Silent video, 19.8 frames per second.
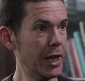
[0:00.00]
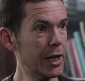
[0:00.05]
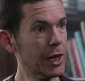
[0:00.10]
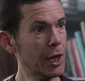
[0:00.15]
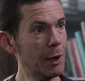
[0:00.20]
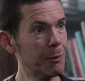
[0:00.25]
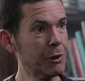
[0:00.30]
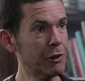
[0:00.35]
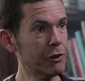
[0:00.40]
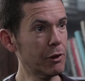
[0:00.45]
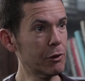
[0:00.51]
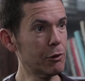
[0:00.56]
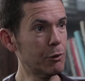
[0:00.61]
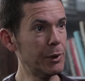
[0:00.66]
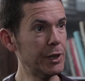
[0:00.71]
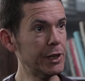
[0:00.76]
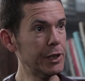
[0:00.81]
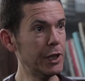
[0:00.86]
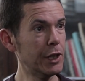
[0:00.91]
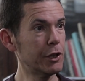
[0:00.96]
incoming solar
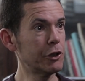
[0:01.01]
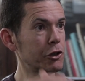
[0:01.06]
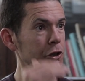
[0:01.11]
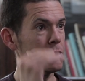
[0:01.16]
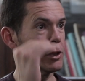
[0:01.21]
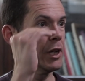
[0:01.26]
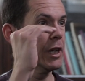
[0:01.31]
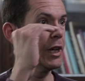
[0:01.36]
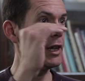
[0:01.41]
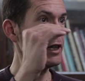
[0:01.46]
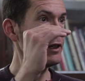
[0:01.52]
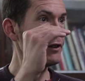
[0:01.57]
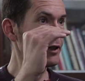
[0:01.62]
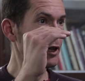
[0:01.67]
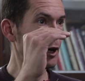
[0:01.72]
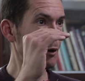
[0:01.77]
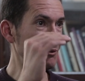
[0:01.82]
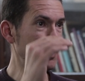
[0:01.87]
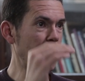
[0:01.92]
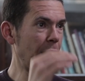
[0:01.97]
radiation,
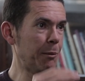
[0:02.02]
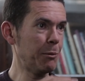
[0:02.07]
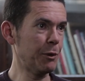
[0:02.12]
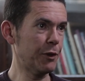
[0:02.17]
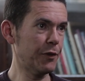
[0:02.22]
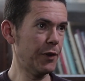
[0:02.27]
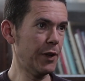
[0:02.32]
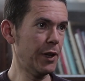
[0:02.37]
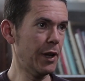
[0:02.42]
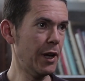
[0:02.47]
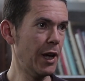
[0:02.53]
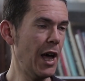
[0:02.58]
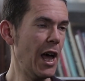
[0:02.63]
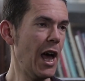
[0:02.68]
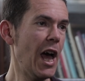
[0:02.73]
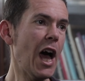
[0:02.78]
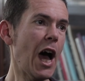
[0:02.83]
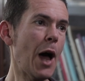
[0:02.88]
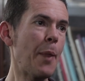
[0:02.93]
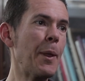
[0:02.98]
heating up the atmosphere,
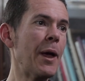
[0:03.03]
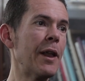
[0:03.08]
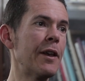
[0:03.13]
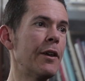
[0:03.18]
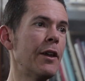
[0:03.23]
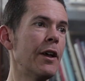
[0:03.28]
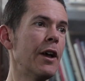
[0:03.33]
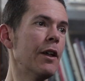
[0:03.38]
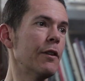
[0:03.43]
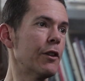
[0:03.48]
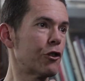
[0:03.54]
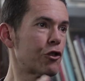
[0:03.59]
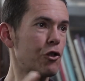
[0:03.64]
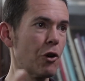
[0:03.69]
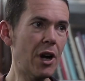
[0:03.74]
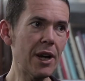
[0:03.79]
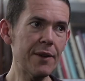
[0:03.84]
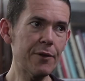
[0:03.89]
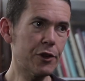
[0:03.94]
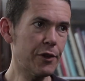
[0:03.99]
and then the
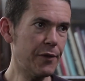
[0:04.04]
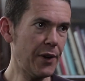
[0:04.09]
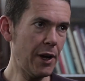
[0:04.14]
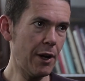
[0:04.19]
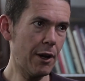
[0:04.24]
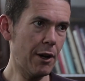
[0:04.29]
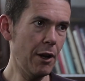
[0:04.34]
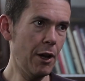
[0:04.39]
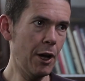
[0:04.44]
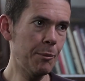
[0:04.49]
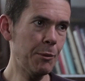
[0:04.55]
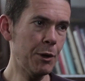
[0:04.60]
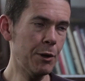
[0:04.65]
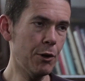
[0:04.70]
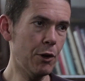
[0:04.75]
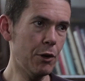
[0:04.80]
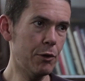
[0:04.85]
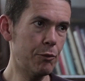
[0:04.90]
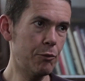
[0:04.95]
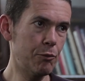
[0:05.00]
drivers of our climate
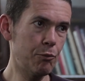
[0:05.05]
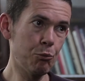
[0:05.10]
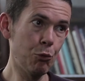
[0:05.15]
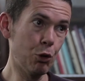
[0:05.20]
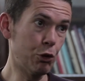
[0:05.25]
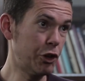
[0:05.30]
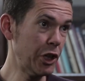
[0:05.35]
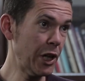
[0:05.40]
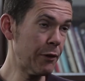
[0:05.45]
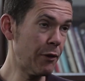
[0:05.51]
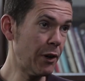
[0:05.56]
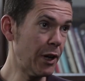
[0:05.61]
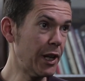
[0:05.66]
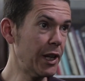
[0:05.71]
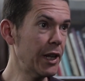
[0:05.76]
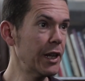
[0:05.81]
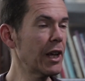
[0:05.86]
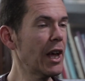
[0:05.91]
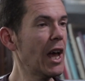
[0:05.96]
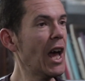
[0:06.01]
more
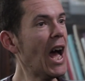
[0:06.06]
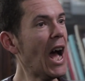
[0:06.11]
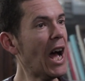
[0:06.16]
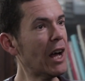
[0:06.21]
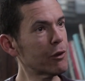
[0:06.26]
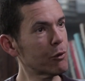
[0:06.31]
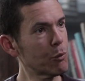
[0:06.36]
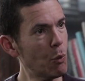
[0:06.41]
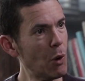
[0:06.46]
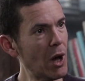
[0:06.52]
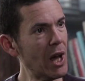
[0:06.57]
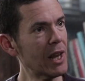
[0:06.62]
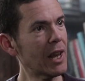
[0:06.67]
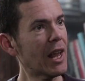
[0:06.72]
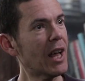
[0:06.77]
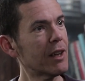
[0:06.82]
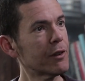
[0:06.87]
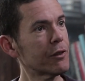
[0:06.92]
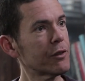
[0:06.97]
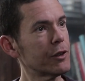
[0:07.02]
generally, as well
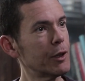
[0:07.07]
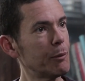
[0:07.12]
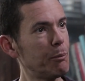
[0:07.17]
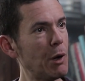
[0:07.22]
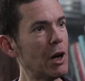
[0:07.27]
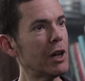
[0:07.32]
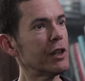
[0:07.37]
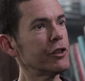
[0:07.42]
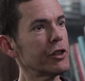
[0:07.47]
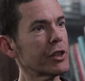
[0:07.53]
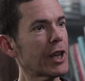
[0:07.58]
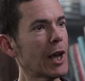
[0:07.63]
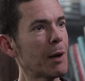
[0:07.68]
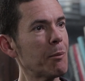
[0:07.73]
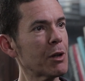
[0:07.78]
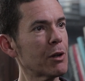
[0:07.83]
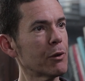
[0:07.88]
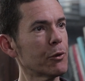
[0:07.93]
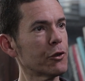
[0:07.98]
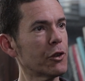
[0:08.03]
as the
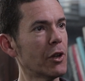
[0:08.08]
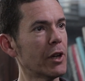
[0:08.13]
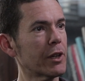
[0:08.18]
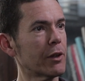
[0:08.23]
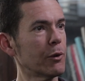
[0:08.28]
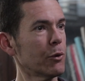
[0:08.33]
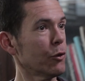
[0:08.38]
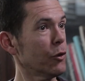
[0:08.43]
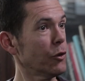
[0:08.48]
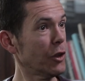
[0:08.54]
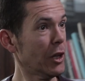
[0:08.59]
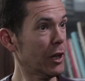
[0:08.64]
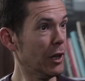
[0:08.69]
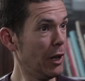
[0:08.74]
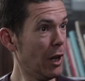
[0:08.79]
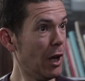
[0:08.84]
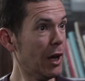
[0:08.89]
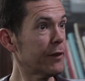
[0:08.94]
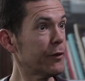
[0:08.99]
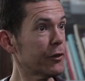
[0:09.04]
biogeochemical cycles, the
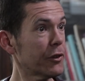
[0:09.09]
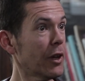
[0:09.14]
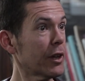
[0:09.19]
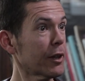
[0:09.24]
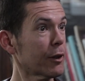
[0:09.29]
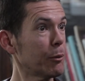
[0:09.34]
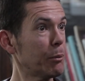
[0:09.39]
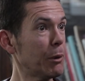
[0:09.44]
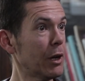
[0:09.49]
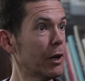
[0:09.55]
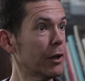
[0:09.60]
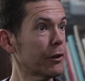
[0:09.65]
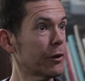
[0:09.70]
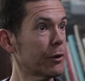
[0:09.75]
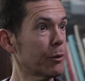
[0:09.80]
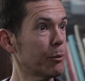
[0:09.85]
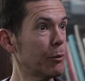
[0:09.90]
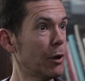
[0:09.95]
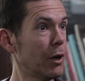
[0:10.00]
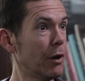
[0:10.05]
life cycle part
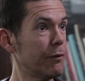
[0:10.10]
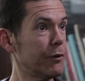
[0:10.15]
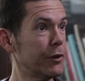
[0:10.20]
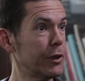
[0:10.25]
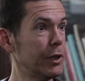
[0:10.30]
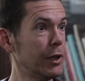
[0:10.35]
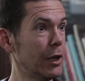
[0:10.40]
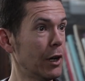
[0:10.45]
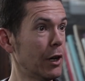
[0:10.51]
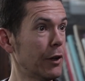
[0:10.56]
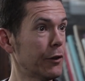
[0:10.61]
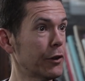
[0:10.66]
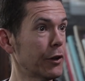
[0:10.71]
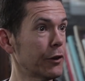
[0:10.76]
of the, of the Earth